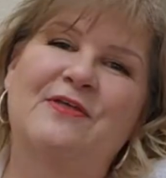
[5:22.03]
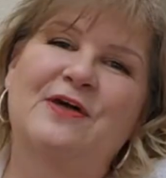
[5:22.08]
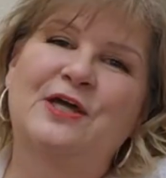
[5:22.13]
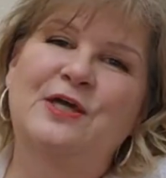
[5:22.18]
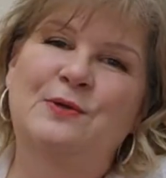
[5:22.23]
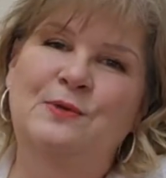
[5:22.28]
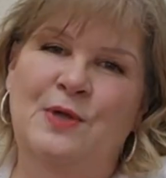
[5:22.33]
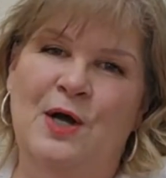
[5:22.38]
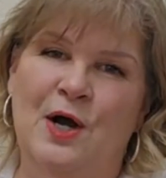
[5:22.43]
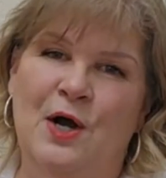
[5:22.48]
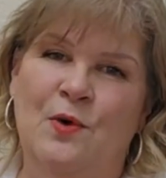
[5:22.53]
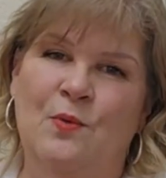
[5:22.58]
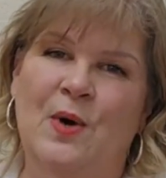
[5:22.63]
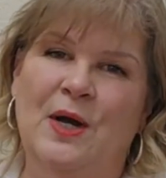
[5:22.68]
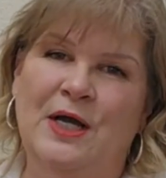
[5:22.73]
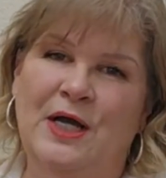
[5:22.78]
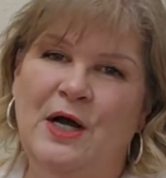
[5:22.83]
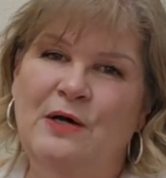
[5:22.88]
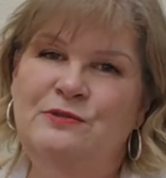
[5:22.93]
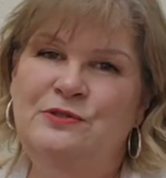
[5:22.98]
that you know
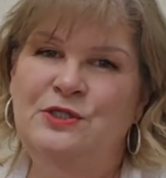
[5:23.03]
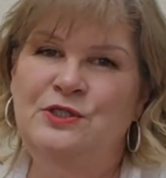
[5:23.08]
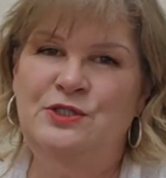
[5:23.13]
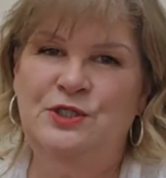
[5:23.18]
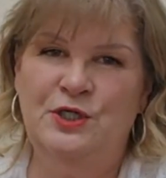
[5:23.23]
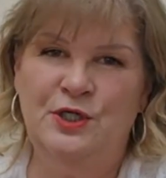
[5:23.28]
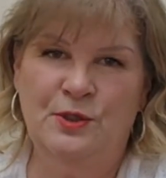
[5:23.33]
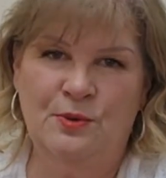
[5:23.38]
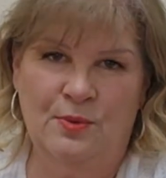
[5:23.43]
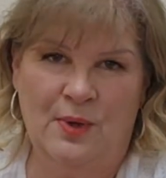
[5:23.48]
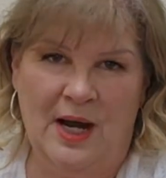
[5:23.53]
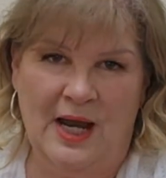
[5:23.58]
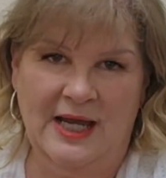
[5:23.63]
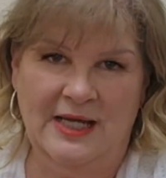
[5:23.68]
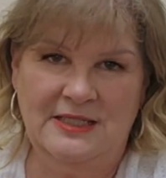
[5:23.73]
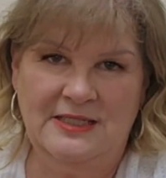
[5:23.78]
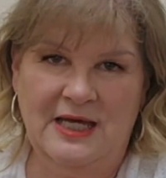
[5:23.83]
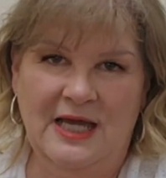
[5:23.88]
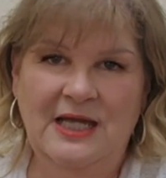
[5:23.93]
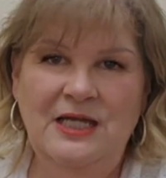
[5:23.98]
what goes into your
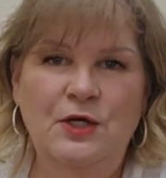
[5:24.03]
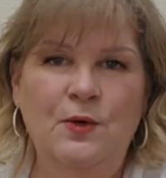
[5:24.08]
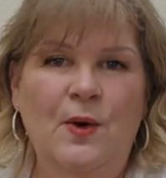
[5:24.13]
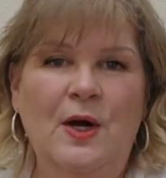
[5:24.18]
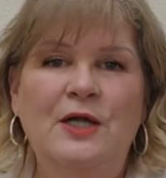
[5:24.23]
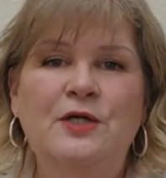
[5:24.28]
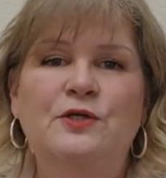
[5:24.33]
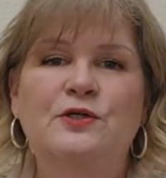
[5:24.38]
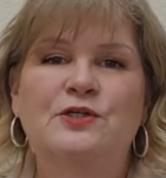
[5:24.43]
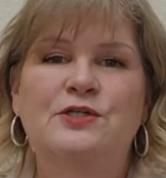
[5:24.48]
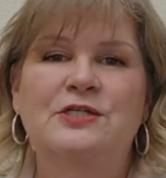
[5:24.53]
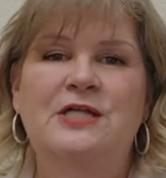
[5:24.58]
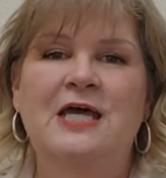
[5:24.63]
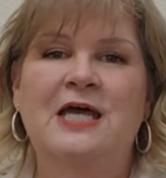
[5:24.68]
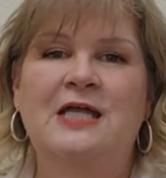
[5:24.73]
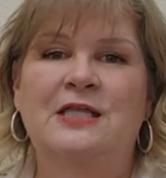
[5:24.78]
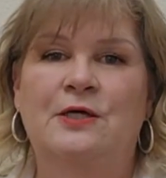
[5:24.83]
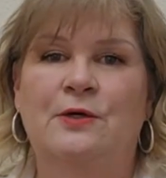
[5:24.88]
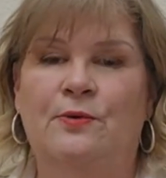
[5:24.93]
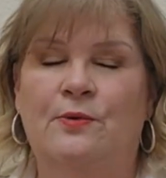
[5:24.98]
rate and you
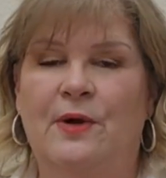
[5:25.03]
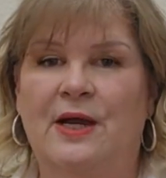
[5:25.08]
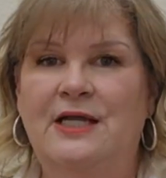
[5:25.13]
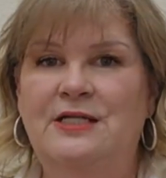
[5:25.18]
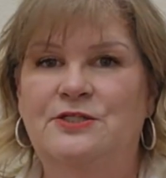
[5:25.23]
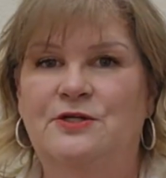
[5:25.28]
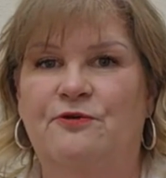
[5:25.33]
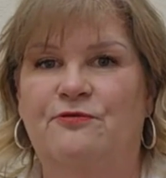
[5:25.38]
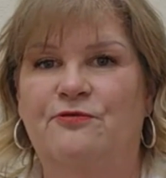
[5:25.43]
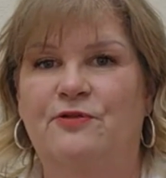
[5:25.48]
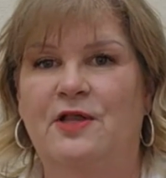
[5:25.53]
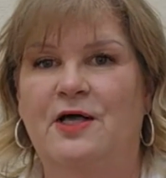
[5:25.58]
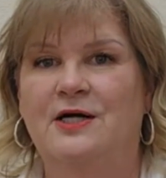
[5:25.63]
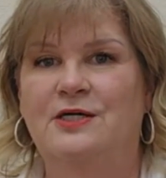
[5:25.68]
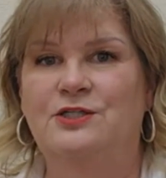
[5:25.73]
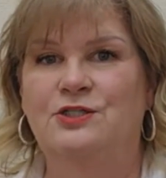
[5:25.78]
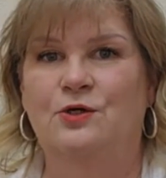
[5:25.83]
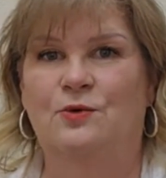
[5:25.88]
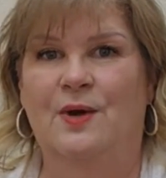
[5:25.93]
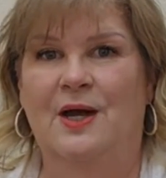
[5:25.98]
understand that rates are
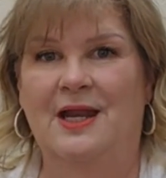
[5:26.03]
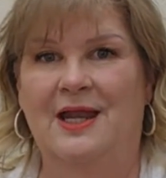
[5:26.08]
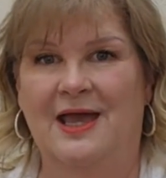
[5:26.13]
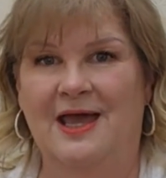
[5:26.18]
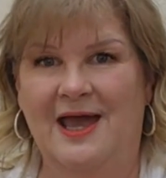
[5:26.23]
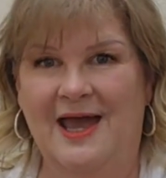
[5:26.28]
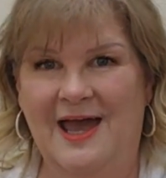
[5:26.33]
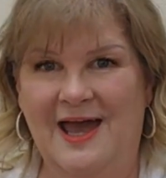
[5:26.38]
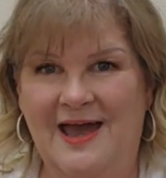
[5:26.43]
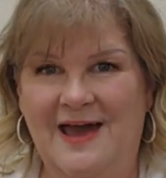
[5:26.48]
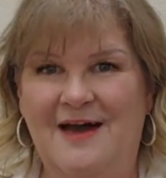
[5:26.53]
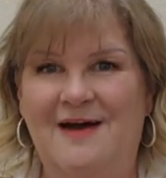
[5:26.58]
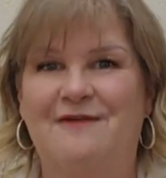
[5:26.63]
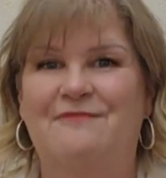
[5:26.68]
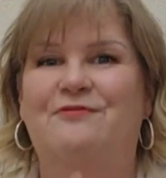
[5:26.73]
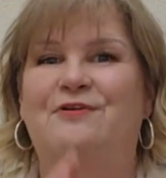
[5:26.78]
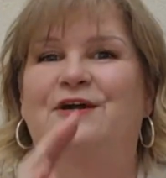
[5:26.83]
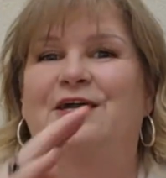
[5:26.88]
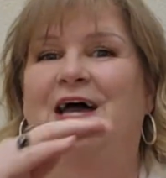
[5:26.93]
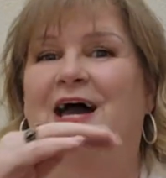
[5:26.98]
fluctuating
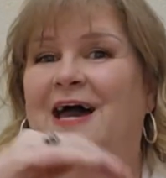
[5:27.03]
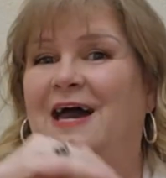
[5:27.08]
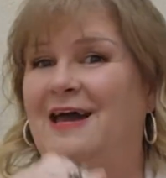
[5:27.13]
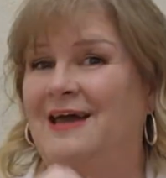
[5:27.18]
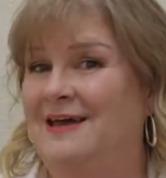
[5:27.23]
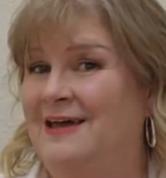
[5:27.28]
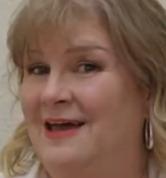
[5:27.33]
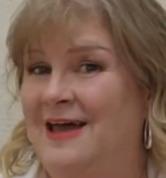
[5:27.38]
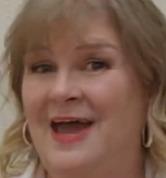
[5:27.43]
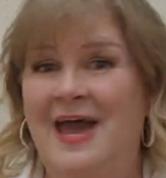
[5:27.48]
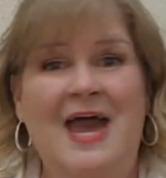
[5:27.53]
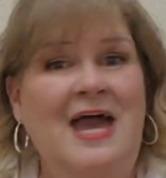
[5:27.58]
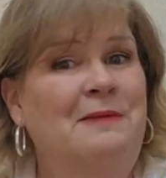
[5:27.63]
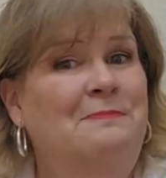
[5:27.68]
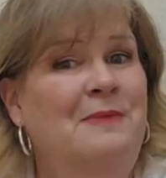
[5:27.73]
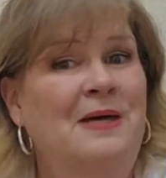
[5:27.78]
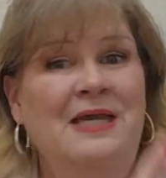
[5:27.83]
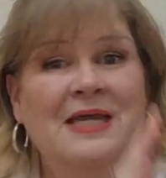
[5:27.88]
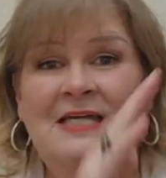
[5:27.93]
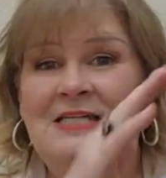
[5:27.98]
every day
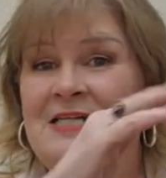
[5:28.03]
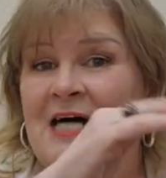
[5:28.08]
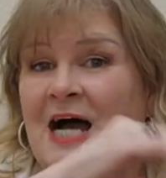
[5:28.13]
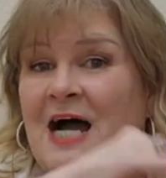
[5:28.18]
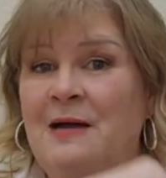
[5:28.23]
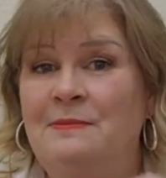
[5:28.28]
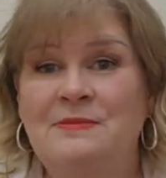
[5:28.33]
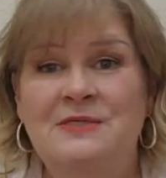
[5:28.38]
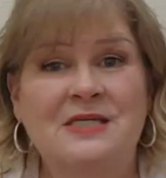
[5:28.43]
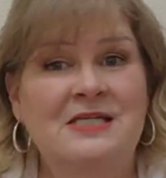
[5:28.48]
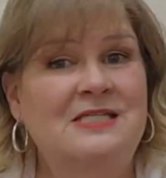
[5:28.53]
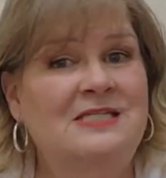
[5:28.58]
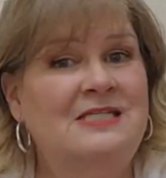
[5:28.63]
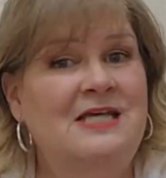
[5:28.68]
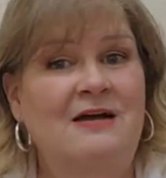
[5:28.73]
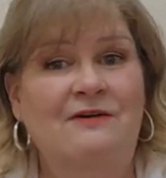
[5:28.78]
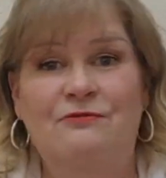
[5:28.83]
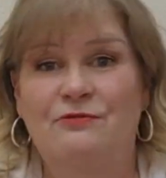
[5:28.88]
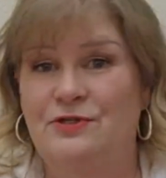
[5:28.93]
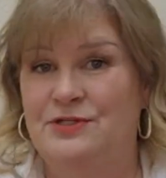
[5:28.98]
and many times,
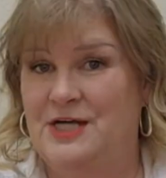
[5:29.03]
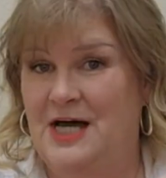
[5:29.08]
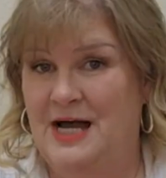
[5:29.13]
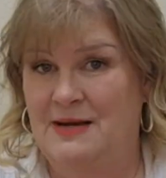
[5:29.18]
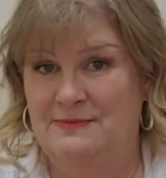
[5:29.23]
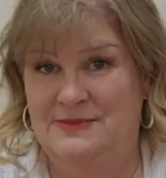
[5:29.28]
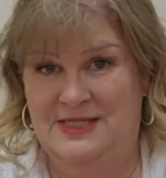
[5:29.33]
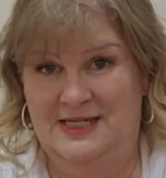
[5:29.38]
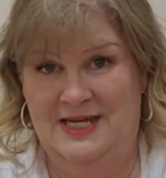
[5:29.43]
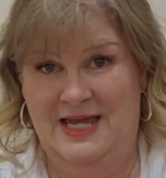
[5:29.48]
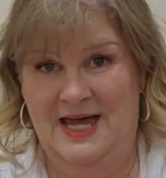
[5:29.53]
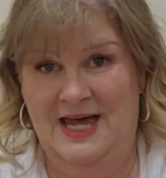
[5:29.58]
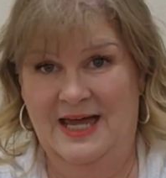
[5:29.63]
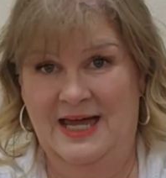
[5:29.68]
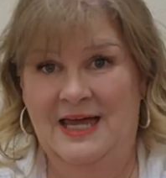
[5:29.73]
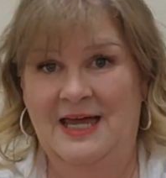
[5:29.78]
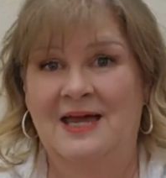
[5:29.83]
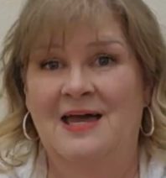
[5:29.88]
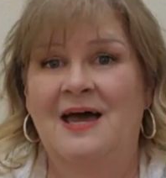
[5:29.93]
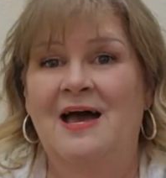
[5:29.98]
several times a day,